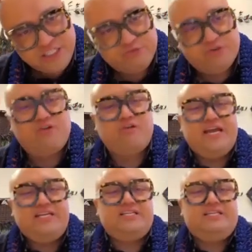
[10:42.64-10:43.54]
leads to
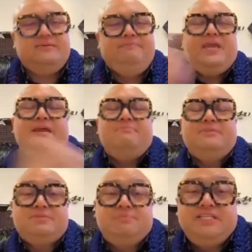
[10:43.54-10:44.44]
regret and
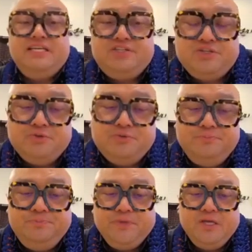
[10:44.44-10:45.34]
missed potential.
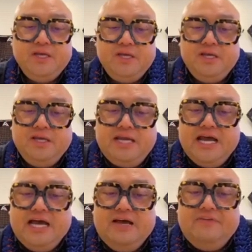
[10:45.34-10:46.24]

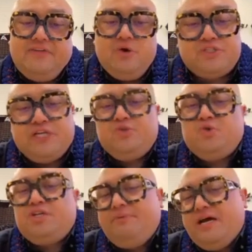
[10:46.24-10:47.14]
They also
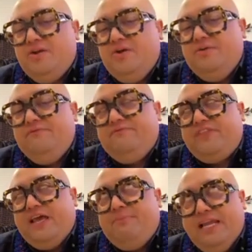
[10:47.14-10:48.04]
talked about
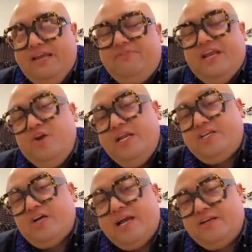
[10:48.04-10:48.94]
they believe that
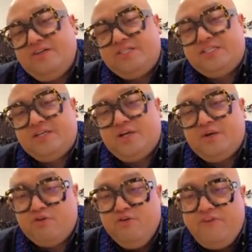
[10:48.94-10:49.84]
early diagnosis can
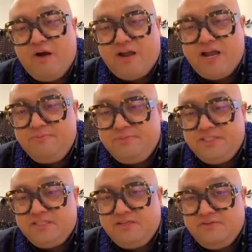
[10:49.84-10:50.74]
improve
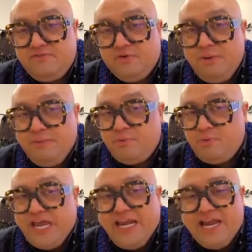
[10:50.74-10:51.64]
outcomes for people
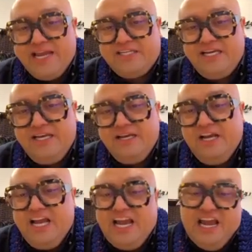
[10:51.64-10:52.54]
with ADHD,
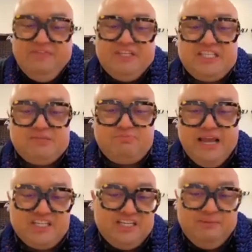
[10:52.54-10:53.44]
and this is
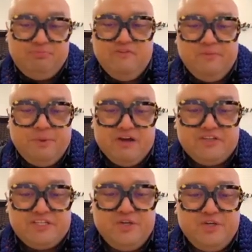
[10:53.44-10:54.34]
actually proven by
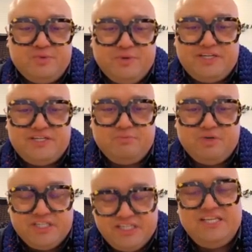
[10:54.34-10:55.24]
research which
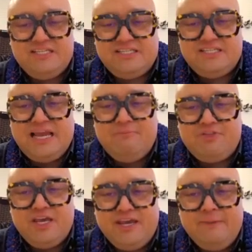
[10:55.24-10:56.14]
says the
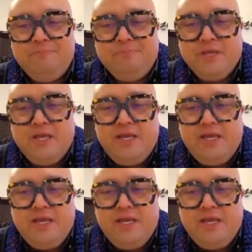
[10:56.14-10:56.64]
same thing.